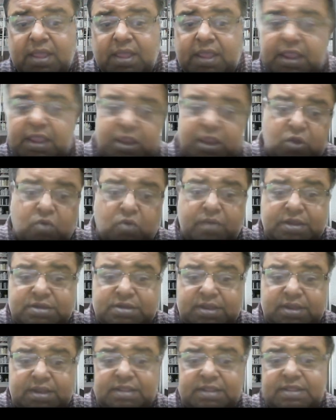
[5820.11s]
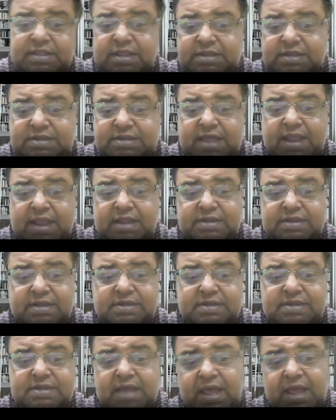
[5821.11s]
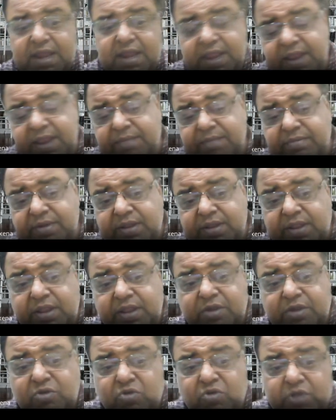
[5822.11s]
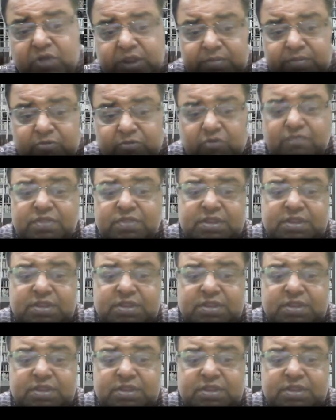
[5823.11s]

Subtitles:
Innovation in these directions are aimed to remove this